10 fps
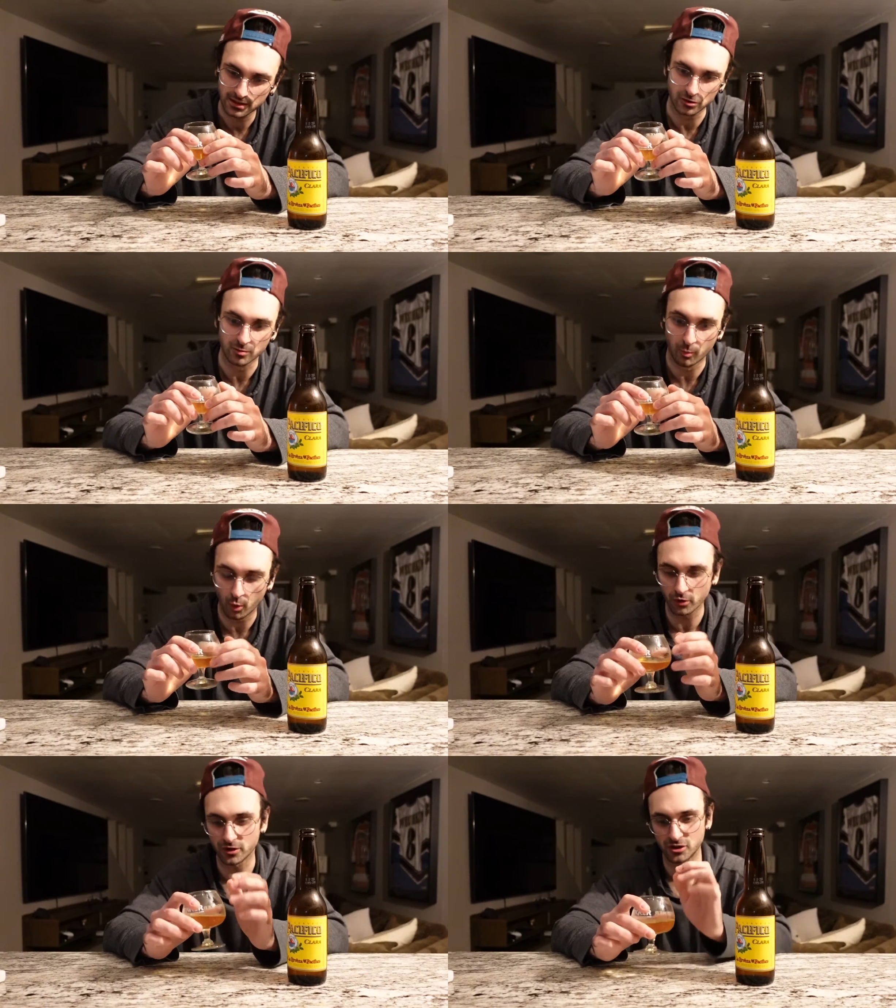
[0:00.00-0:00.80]
There's
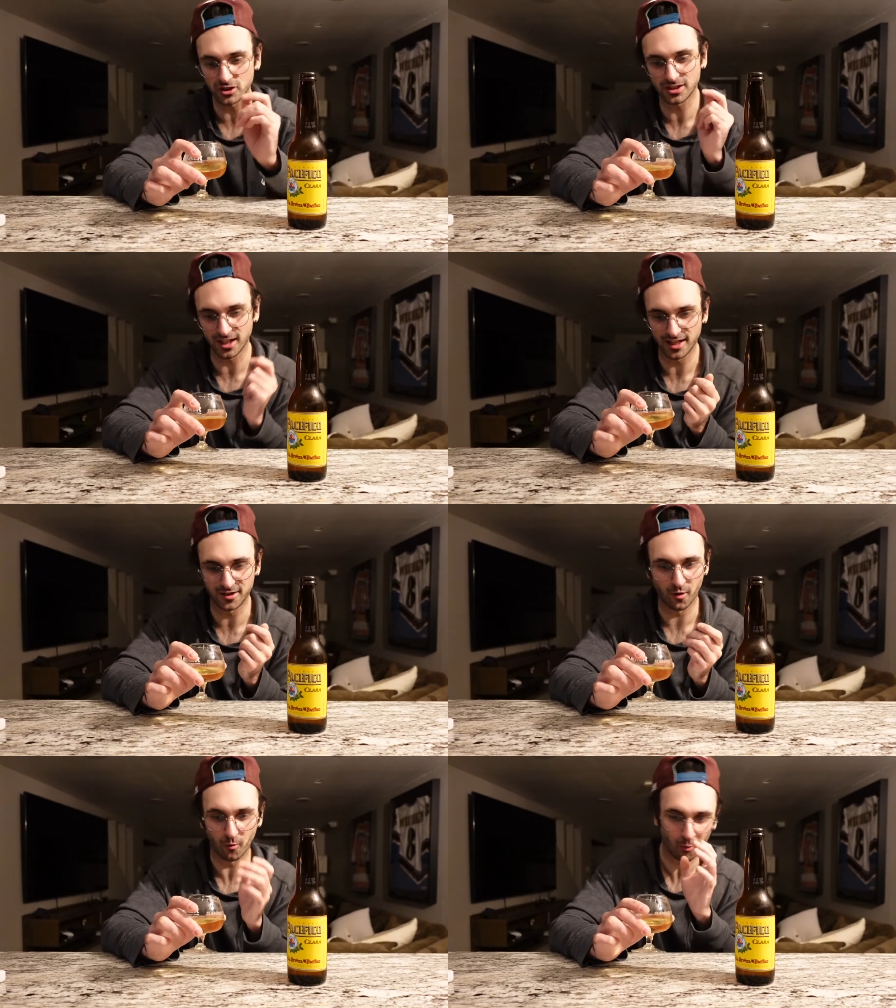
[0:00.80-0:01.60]
more than just
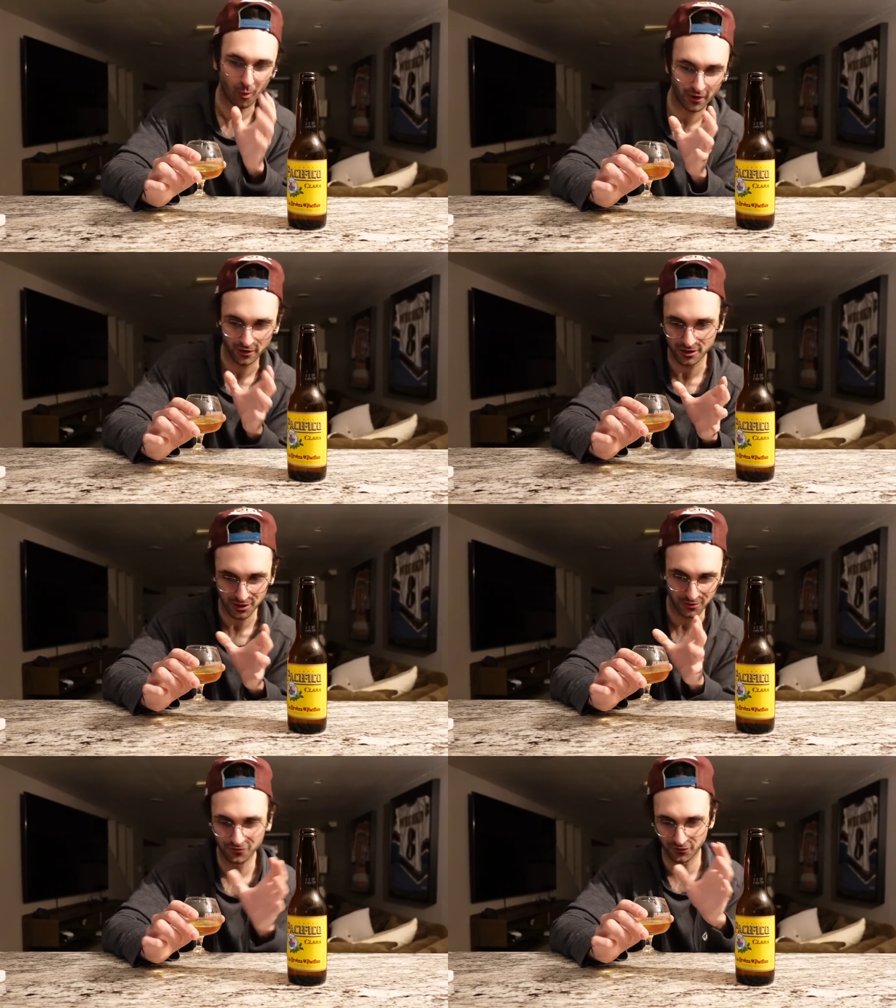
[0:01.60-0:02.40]
like 1 or
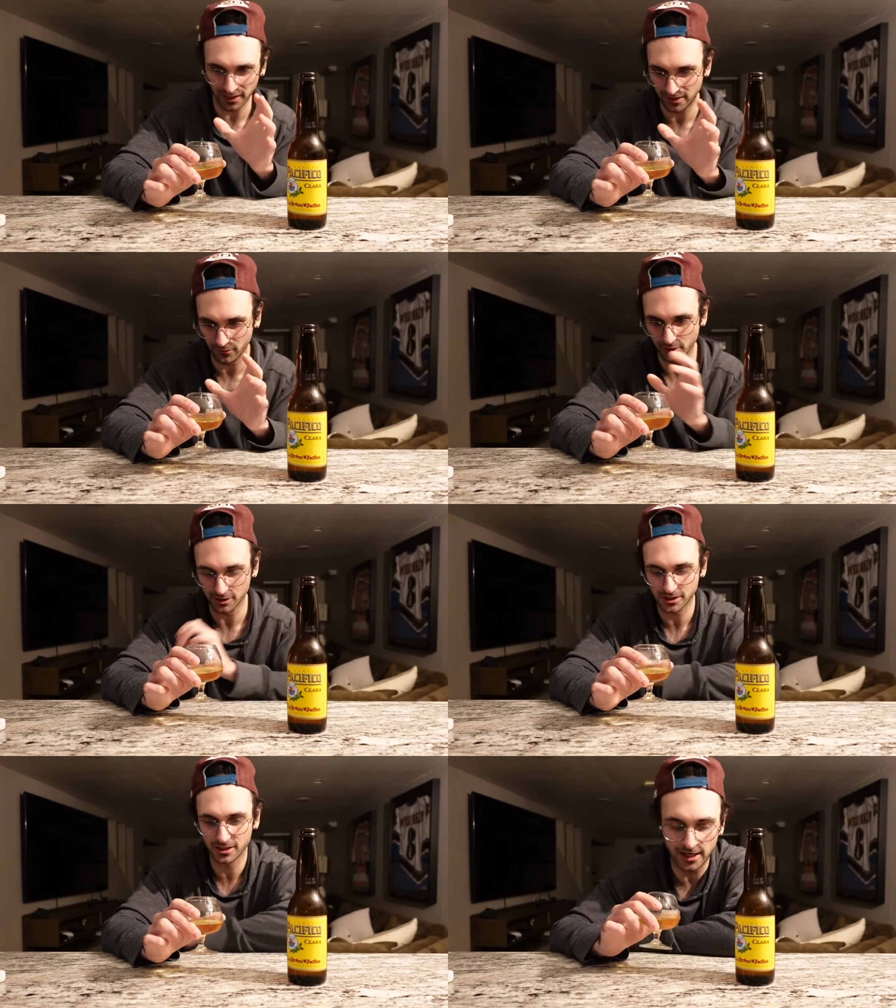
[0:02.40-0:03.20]
2
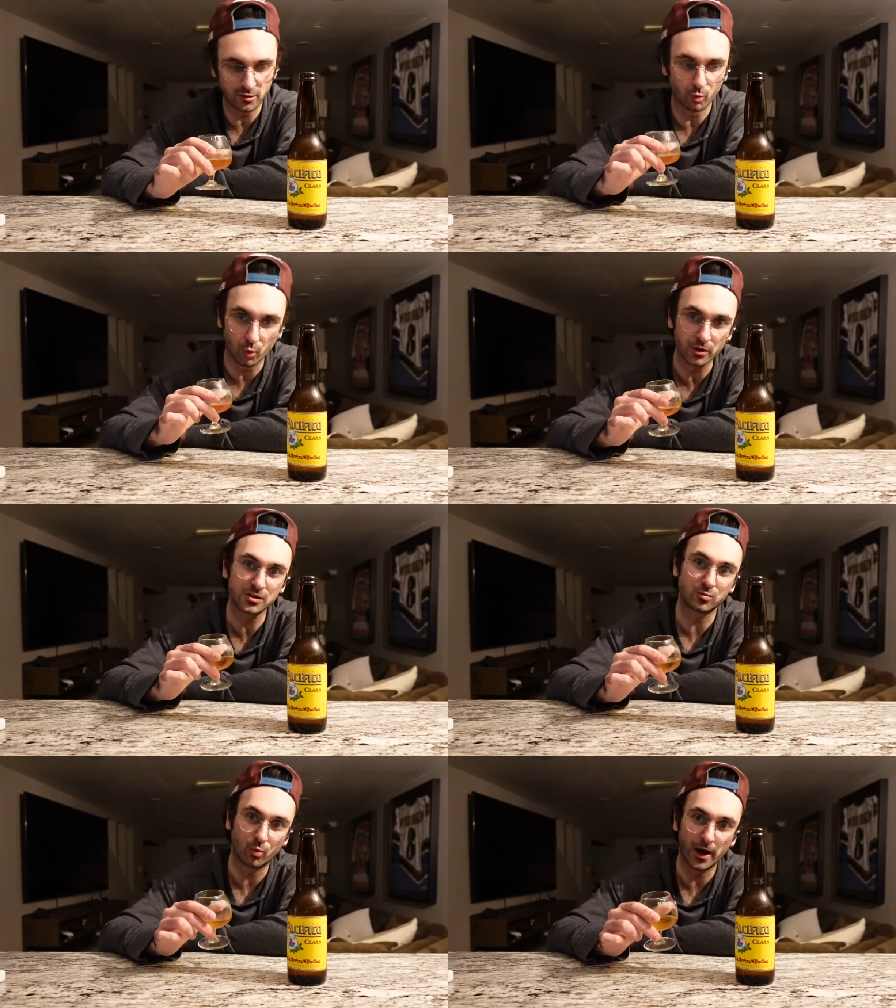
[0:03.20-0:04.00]
flavors, and it
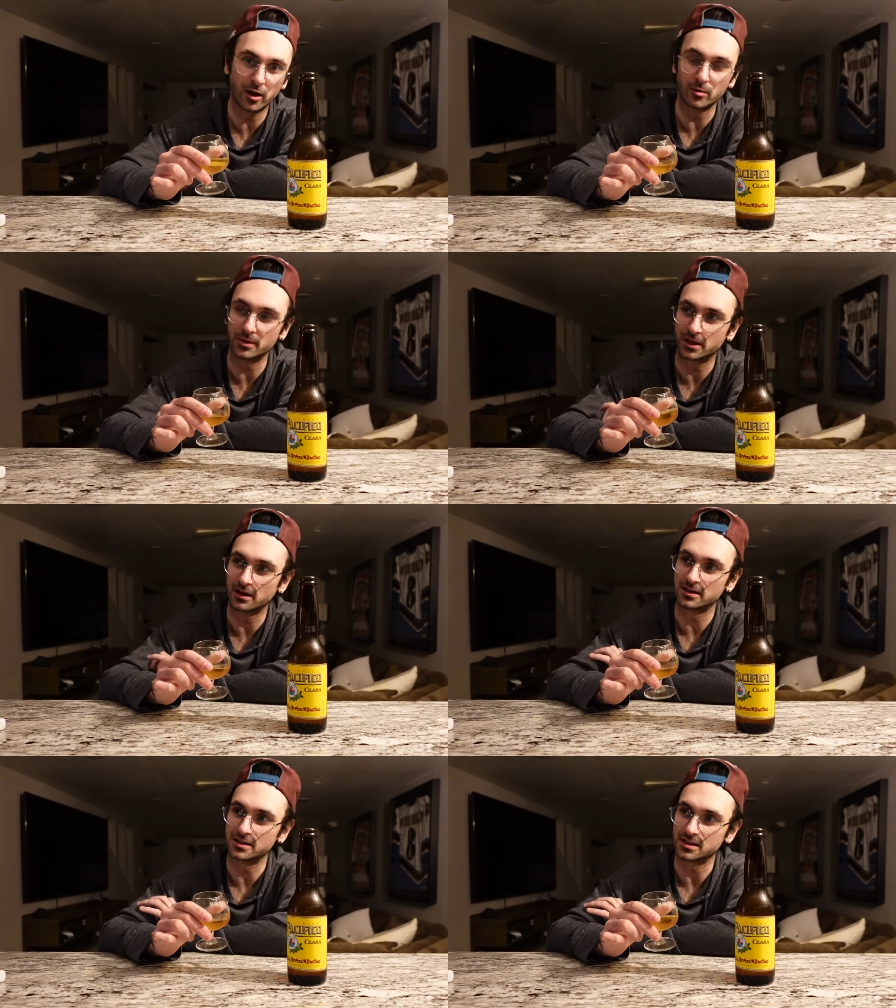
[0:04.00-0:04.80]
works well
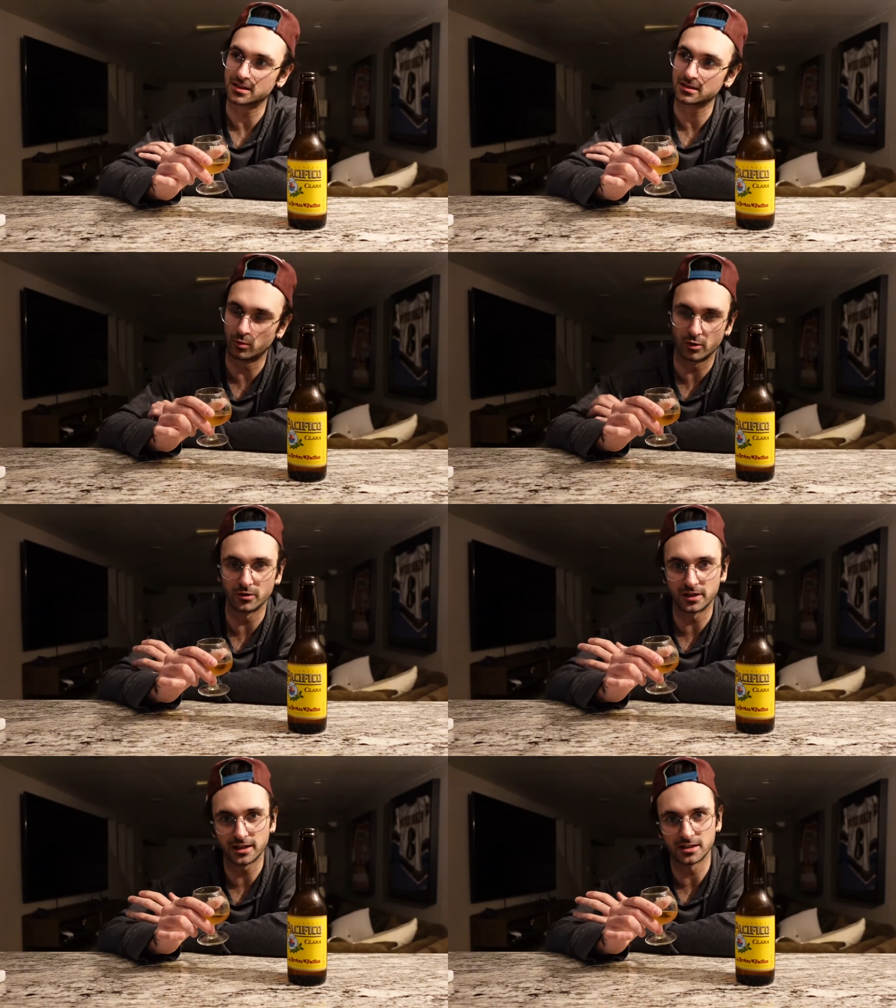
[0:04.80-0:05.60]
because what
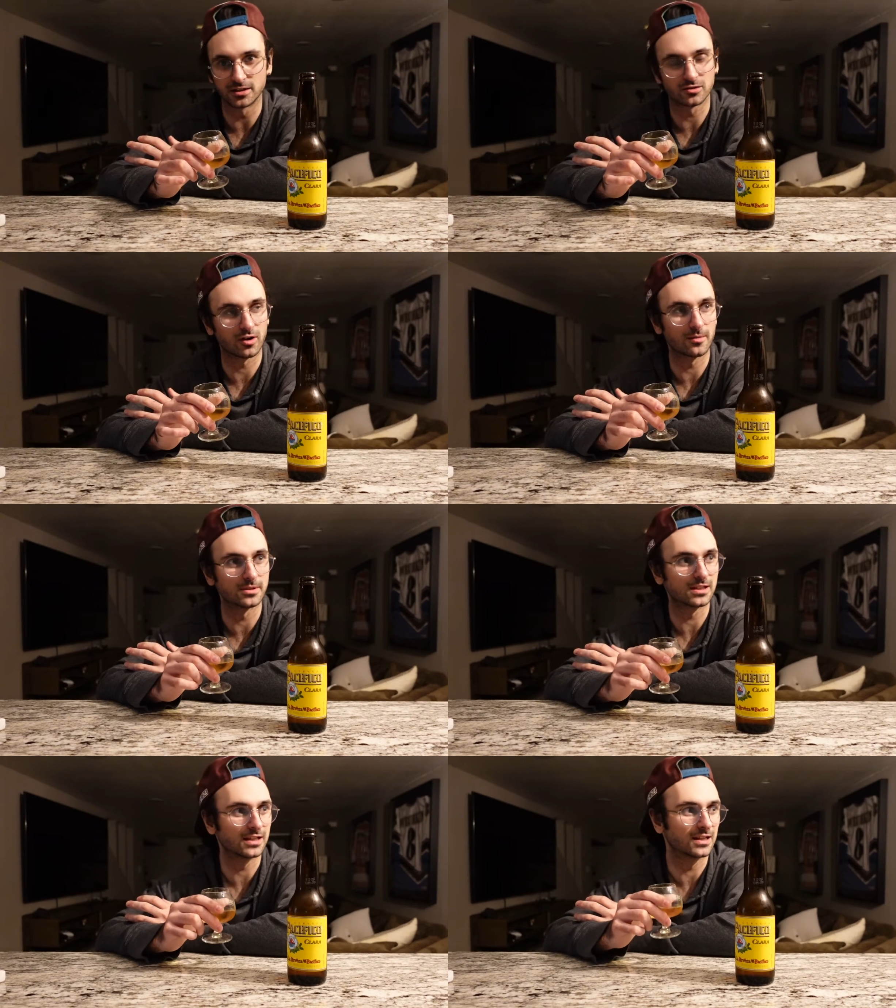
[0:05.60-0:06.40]
only I can describe
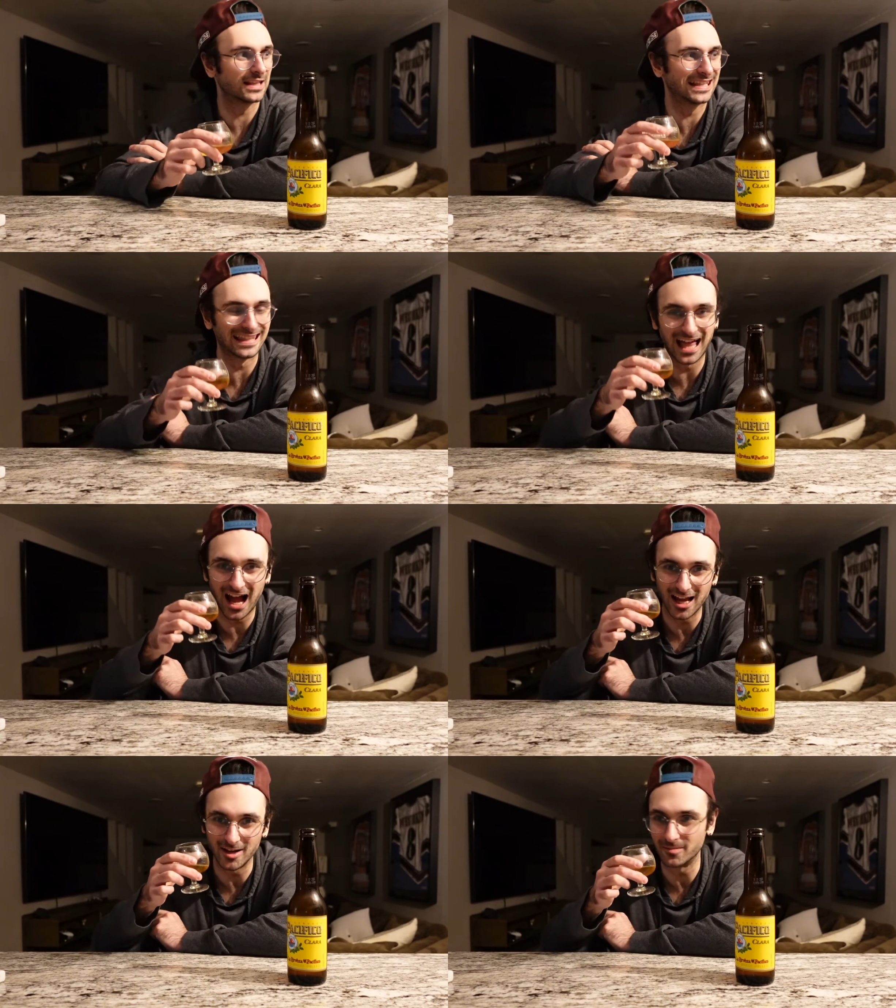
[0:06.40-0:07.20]
as like
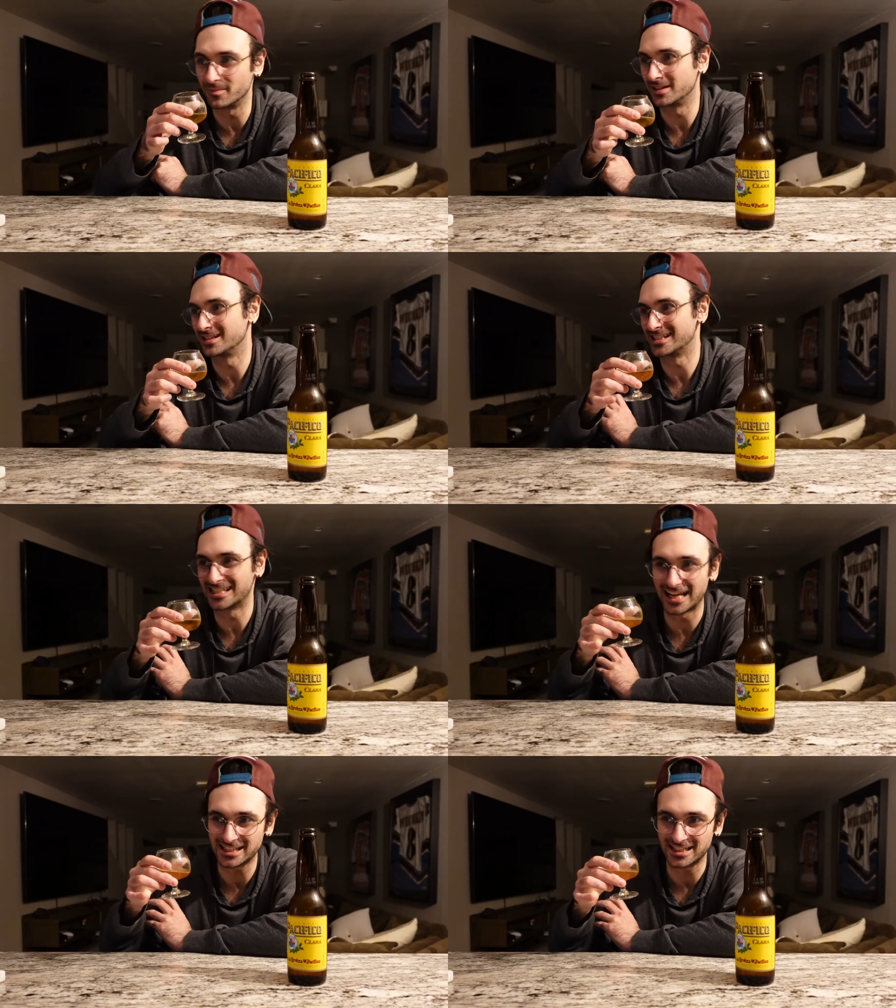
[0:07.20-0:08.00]
lime and
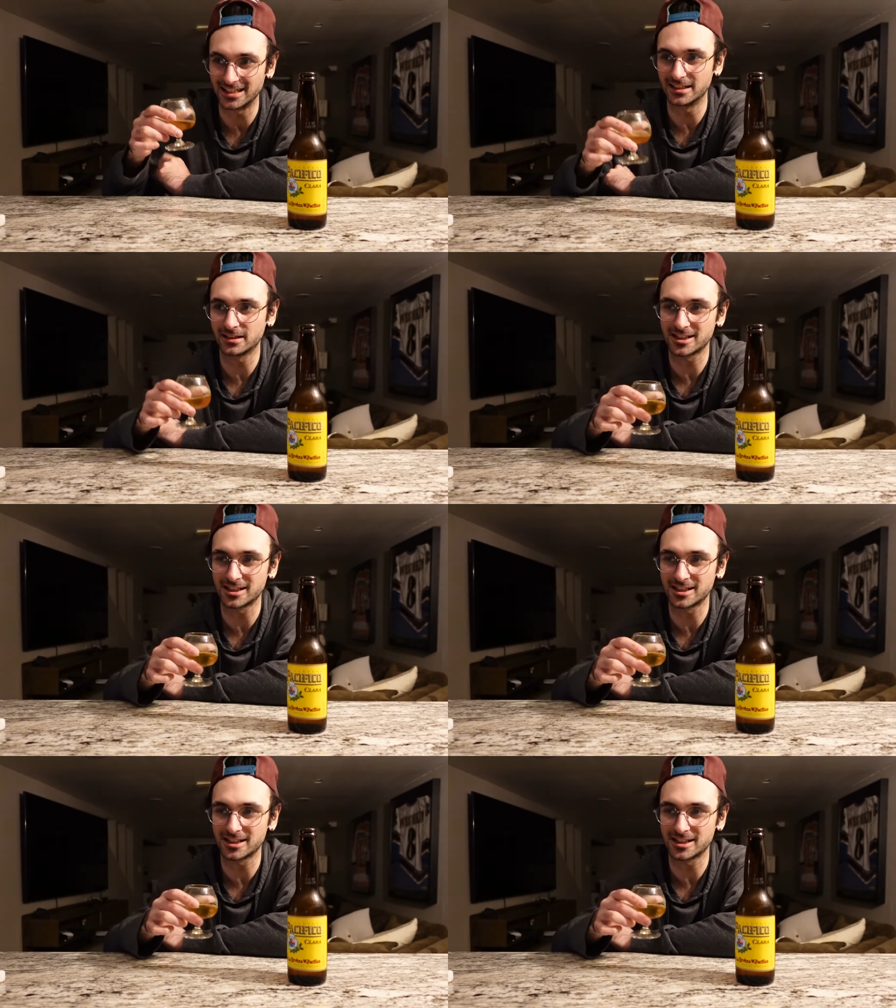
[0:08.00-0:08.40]
zesty,